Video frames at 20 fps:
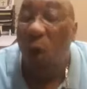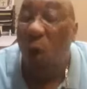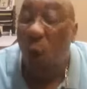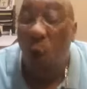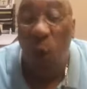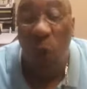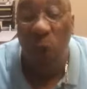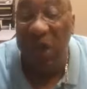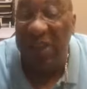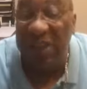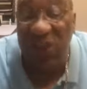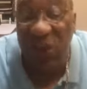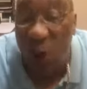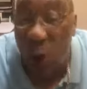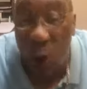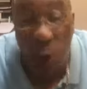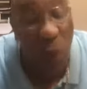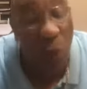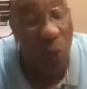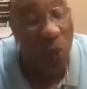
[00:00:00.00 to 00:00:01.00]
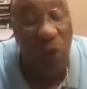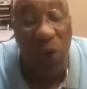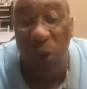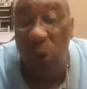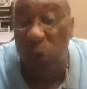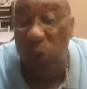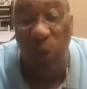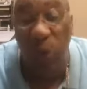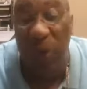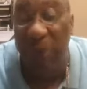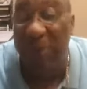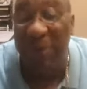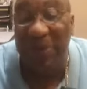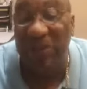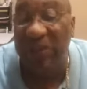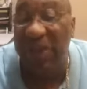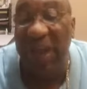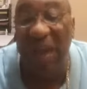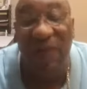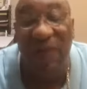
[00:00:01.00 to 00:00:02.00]
on his own noose. We
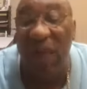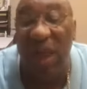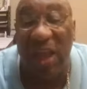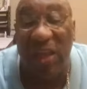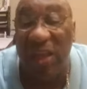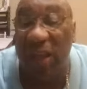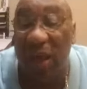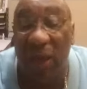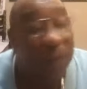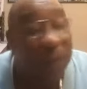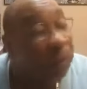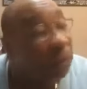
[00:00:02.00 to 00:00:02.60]
believe that the,